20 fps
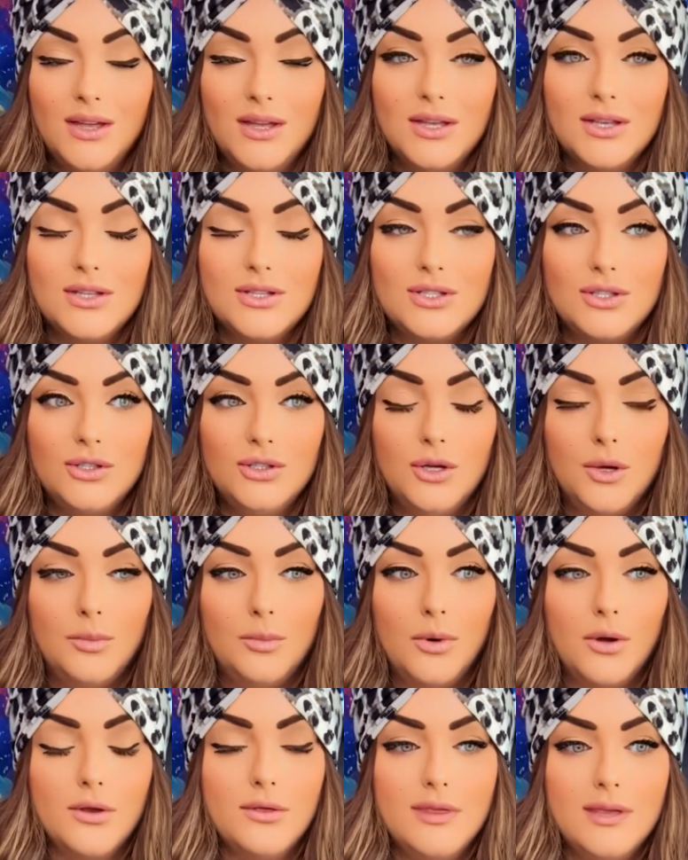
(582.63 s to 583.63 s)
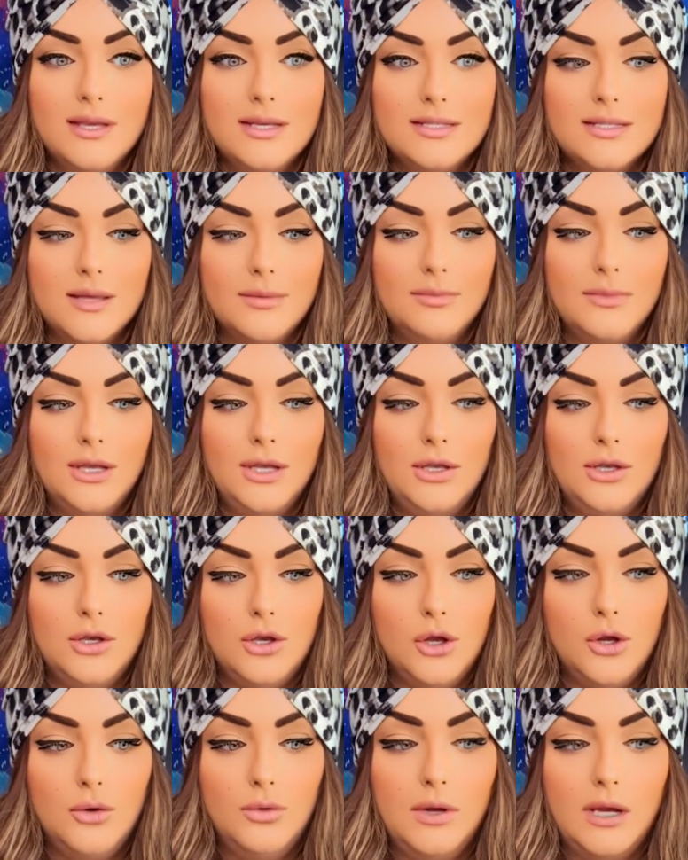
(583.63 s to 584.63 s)
So you're birthing something
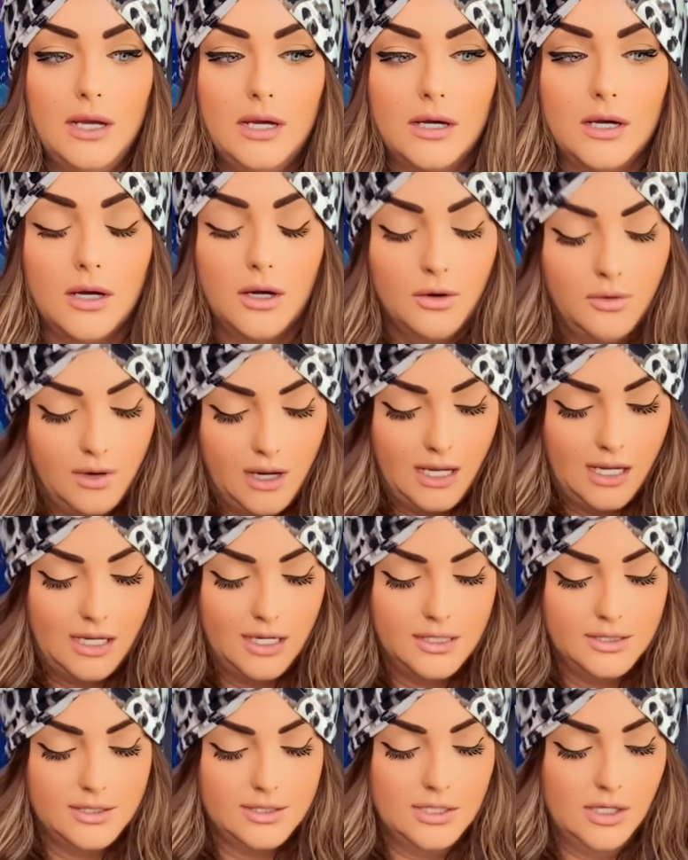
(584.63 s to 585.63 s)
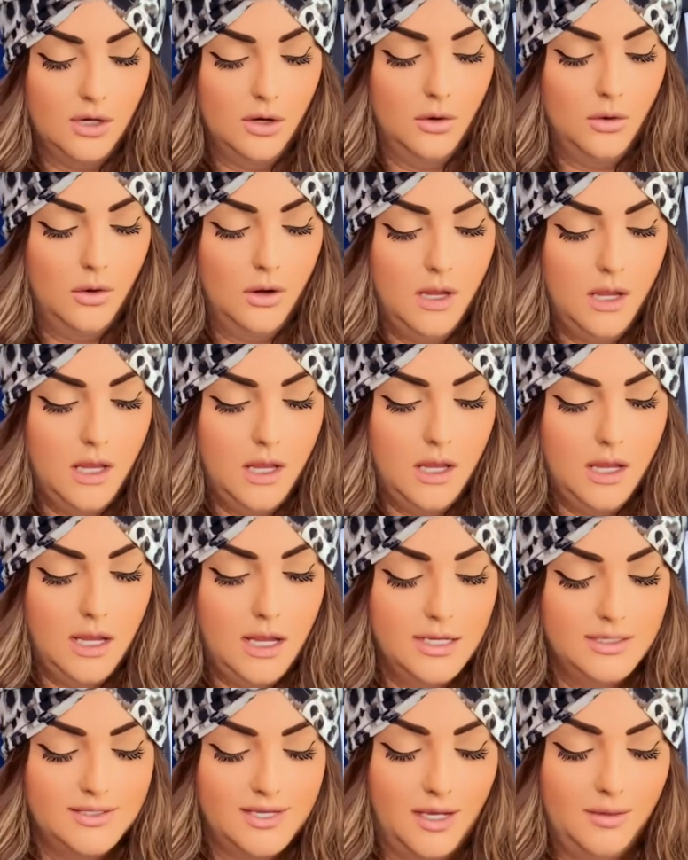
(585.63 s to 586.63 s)
new here, okay? So
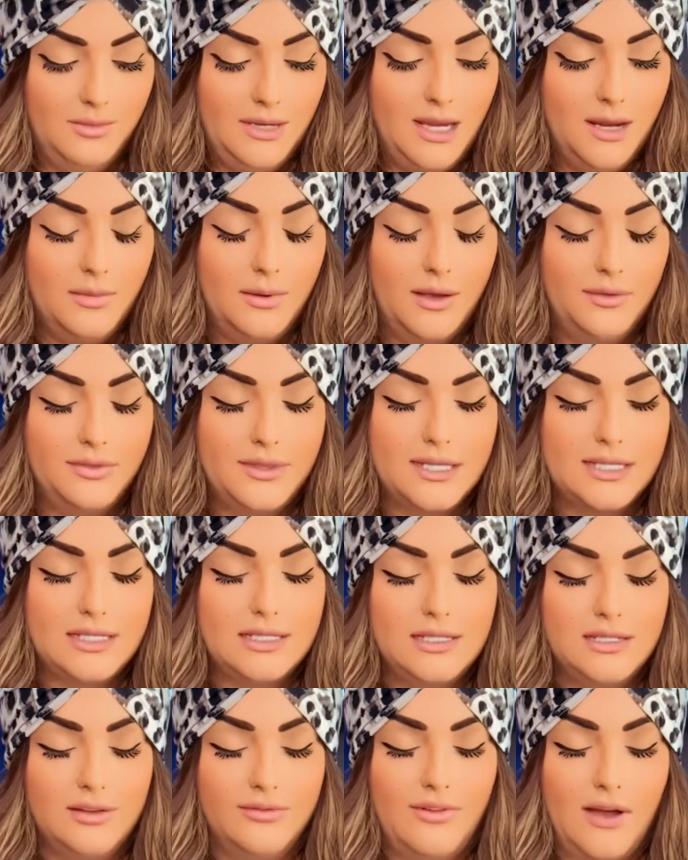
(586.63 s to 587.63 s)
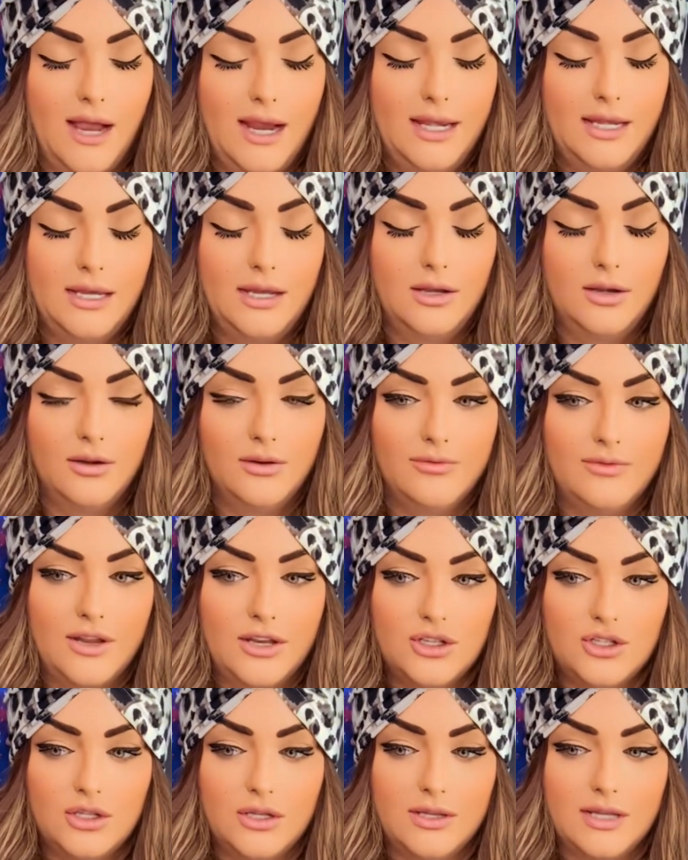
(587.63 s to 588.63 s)
tell me about this divine
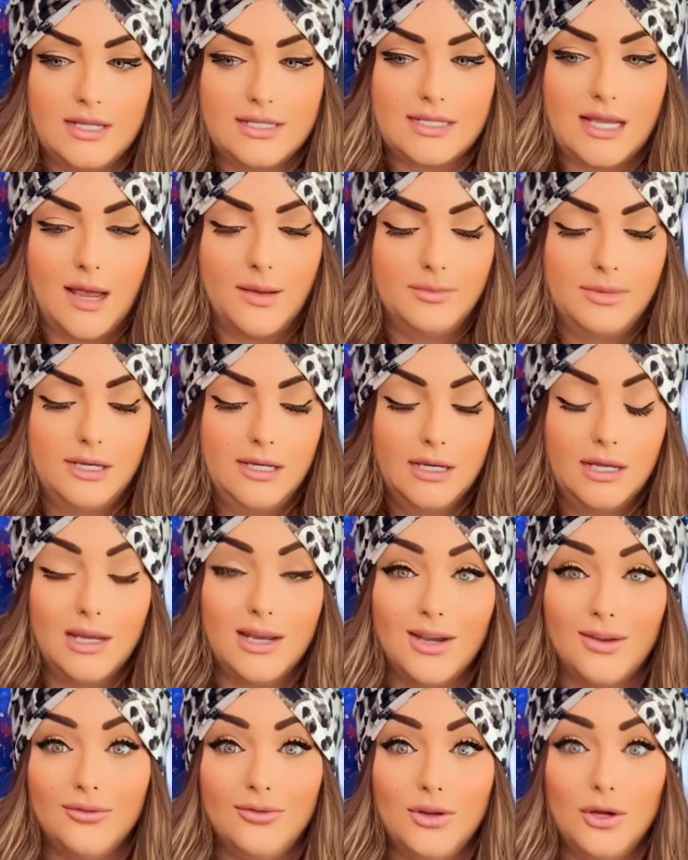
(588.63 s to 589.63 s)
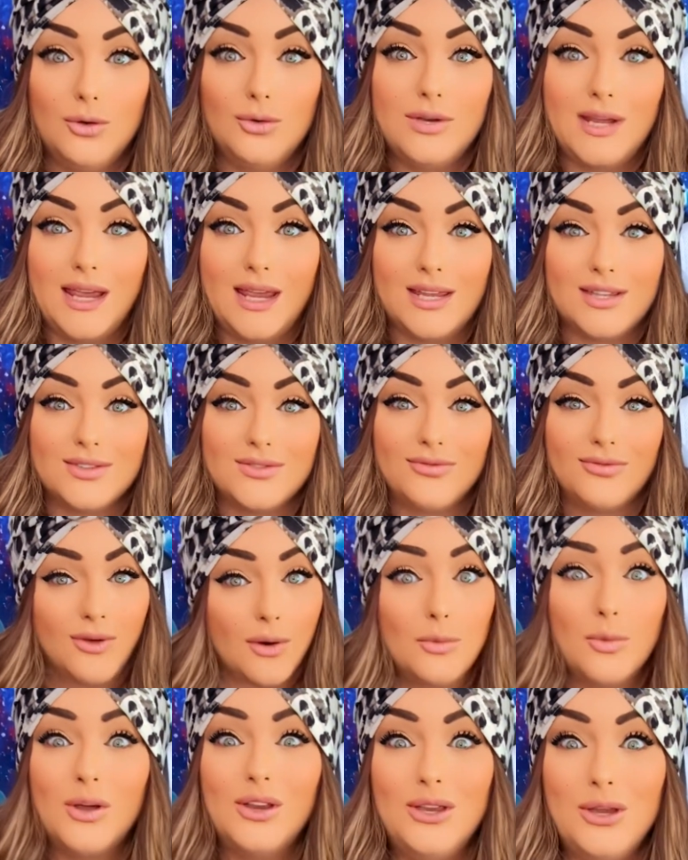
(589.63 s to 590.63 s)
intervention that's happening in a few days
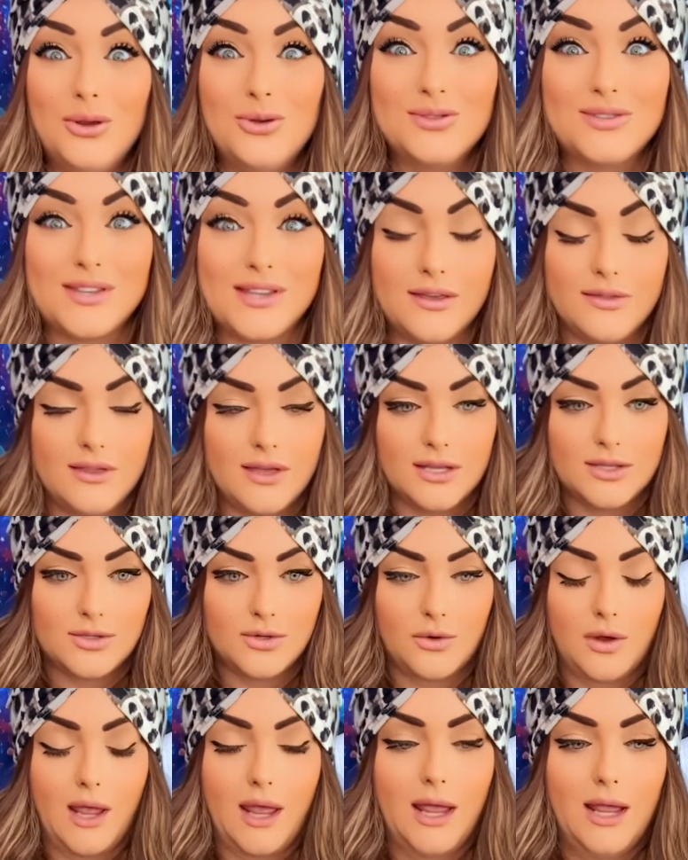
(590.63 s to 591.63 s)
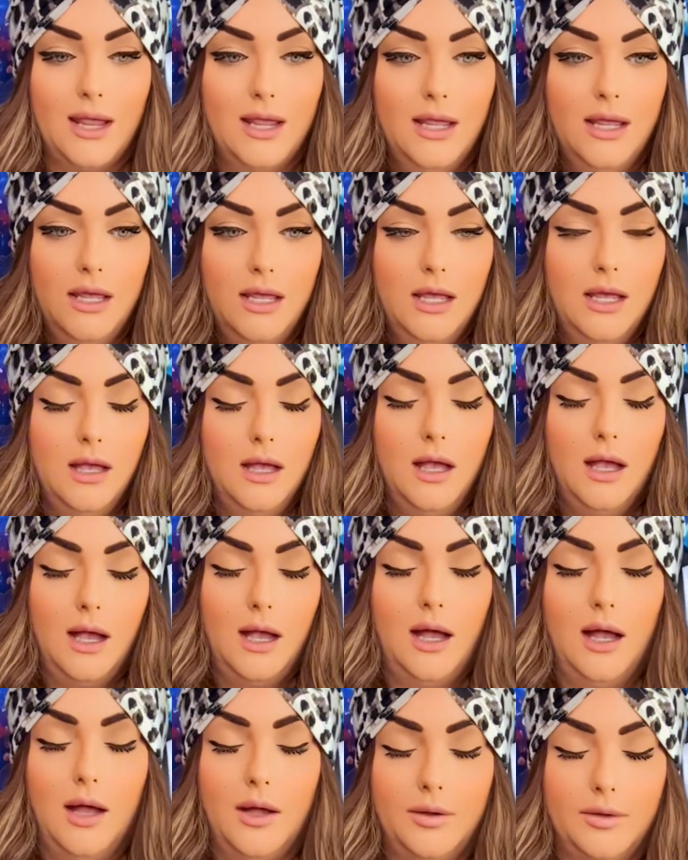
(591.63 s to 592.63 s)
from when you see this, okay?
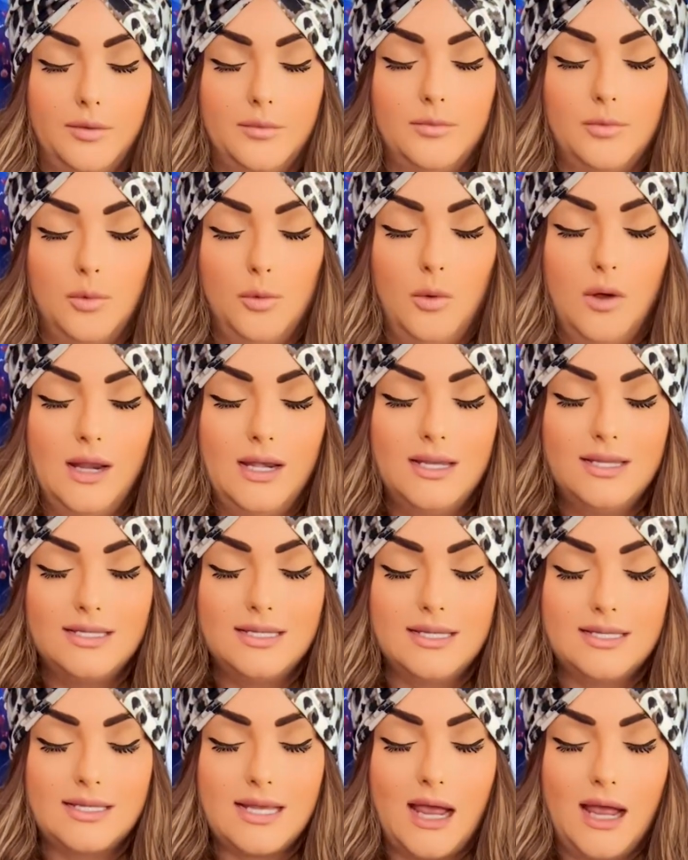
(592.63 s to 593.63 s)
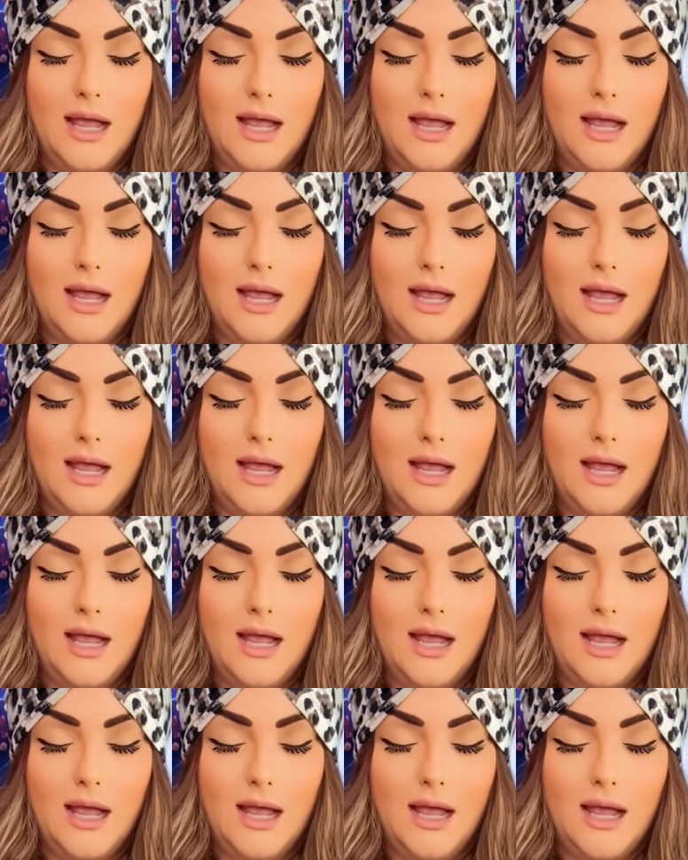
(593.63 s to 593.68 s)
When is this,